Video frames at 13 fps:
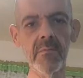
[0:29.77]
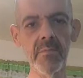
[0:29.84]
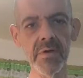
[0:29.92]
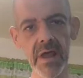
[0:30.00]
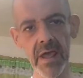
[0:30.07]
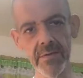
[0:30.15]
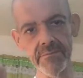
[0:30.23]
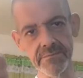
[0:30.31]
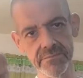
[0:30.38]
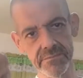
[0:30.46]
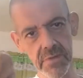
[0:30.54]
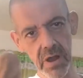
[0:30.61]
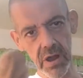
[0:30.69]
But
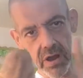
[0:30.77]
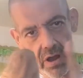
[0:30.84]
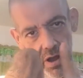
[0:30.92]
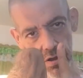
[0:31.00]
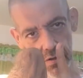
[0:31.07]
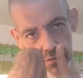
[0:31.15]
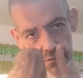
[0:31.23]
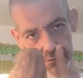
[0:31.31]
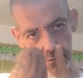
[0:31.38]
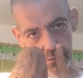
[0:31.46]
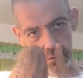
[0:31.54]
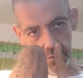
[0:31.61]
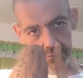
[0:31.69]
I'm so
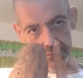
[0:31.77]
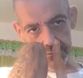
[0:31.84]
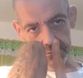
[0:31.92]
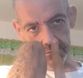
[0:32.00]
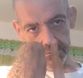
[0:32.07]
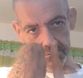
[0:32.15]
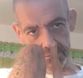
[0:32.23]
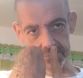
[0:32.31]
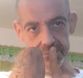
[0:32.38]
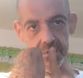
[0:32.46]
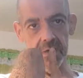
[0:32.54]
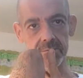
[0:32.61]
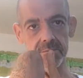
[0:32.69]
close this
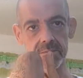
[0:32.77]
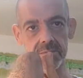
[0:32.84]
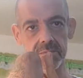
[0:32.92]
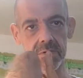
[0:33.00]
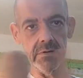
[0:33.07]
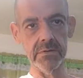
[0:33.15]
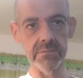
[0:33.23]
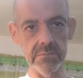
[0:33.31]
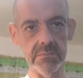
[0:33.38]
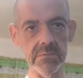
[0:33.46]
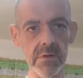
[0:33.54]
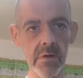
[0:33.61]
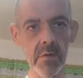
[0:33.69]
time, you know,
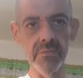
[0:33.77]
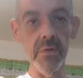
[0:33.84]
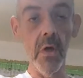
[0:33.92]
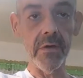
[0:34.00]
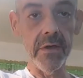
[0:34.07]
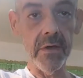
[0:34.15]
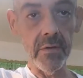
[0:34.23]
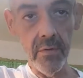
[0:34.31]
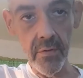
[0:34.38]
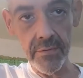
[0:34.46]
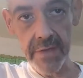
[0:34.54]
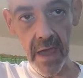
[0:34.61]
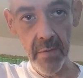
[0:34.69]
talking a
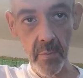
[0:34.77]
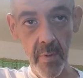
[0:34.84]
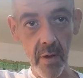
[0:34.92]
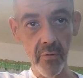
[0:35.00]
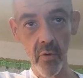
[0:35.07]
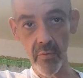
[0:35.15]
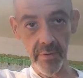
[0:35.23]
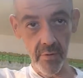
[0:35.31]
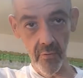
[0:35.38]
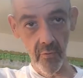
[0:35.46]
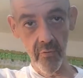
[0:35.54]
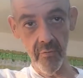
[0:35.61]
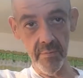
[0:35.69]
long time about going
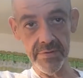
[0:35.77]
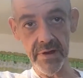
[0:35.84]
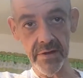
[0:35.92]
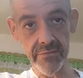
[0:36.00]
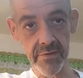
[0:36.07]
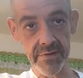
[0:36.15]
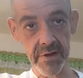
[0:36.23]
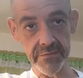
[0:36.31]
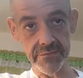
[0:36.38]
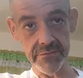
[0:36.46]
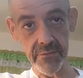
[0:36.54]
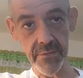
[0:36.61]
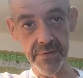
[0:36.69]
home, but then you had
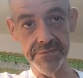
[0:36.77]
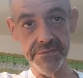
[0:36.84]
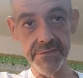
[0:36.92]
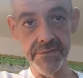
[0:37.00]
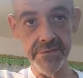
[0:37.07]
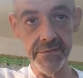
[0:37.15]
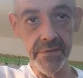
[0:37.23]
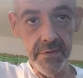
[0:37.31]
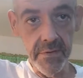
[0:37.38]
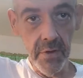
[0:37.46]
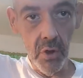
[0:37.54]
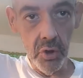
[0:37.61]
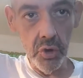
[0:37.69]
that crazy
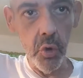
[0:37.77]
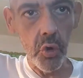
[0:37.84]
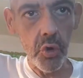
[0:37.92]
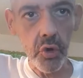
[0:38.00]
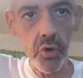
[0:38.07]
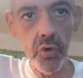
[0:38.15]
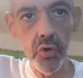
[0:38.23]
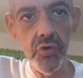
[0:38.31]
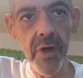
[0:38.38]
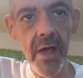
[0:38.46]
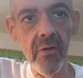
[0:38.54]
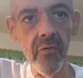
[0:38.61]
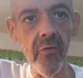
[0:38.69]

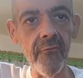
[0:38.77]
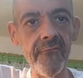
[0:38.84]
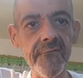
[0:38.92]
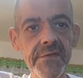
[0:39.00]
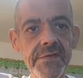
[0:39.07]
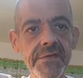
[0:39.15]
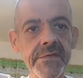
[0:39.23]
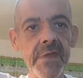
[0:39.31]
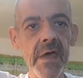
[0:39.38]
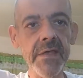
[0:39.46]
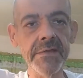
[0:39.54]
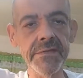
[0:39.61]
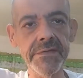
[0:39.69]
Corona COVID
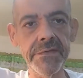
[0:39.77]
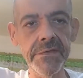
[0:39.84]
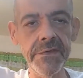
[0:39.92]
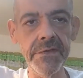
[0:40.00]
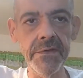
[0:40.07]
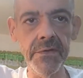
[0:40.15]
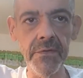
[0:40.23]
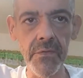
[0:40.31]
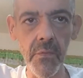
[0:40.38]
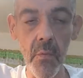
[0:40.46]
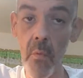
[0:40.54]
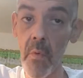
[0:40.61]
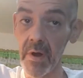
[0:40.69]

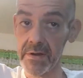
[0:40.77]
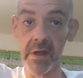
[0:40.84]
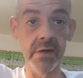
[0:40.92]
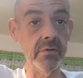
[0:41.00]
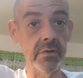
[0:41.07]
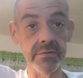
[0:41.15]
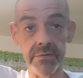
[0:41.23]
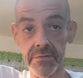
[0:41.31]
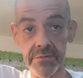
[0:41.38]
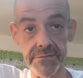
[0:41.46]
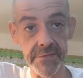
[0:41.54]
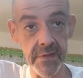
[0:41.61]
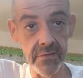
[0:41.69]
nineteen, what I don't
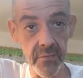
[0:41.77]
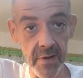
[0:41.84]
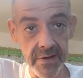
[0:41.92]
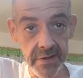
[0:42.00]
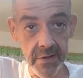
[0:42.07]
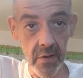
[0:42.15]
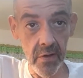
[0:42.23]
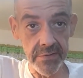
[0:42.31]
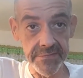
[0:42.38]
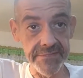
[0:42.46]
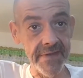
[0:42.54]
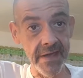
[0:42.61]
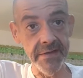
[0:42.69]
understand why they call
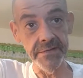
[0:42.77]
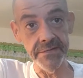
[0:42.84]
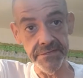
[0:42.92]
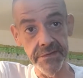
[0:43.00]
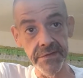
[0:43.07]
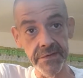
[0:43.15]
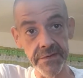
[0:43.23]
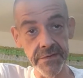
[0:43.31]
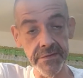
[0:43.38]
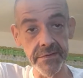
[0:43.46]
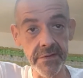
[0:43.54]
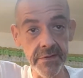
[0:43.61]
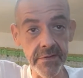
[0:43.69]
it
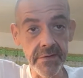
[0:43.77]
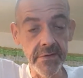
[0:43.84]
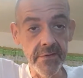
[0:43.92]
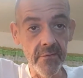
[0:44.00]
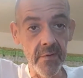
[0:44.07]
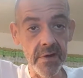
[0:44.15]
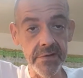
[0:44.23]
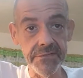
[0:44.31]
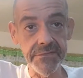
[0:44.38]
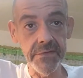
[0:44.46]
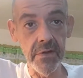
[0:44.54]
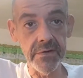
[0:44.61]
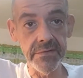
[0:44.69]
nineteen, what it
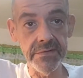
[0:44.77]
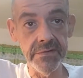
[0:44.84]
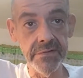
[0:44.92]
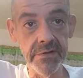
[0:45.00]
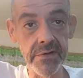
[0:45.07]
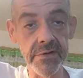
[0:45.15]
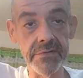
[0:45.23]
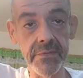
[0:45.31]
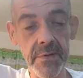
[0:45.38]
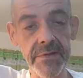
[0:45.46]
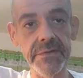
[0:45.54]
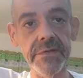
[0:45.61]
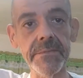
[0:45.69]
started in the year
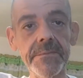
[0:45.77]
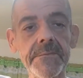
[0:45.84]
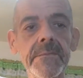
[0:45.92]
twenty.